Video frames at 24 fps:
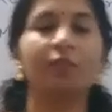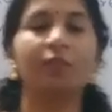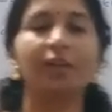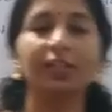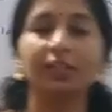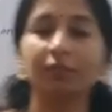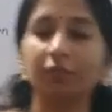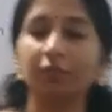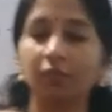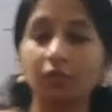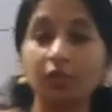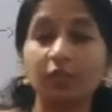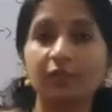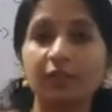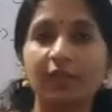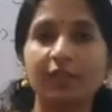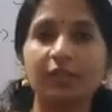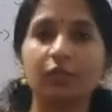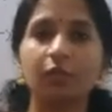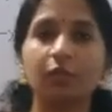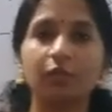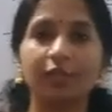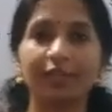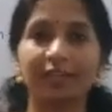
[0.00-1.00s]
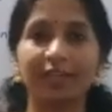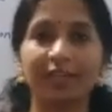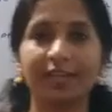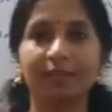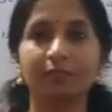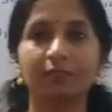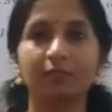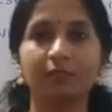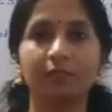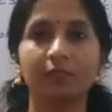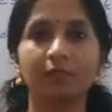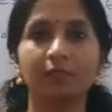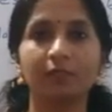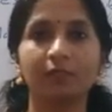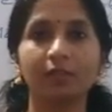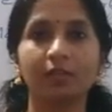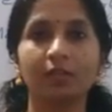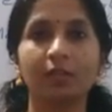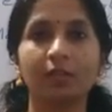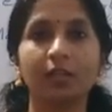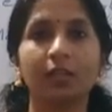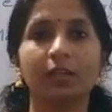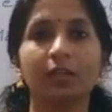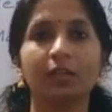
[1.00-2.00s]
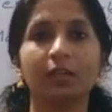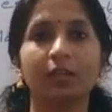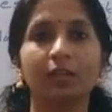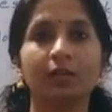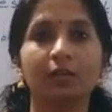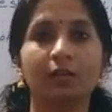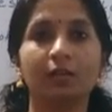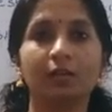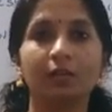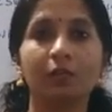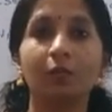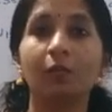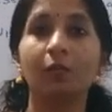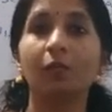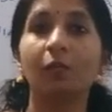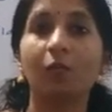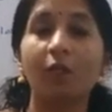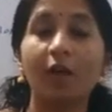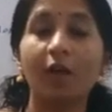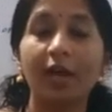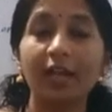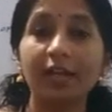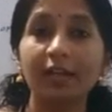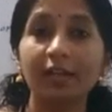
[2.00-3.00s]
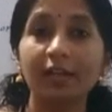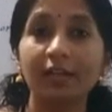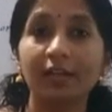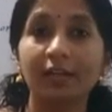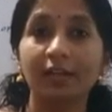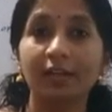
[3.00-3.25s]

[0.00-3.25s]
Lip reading: Why the force was not same? Why?